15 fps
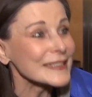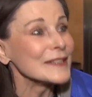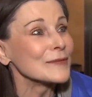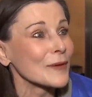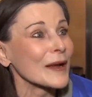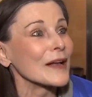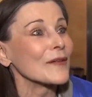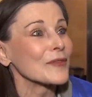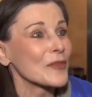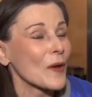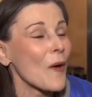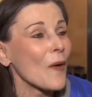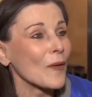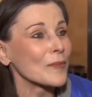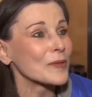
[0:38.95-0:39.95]
derailed
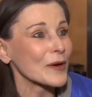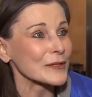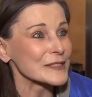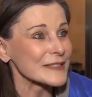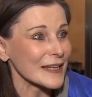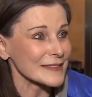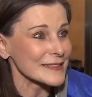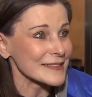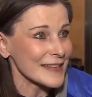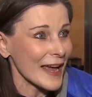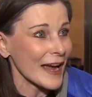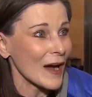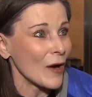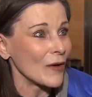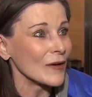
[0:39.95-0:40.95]
the whole process now.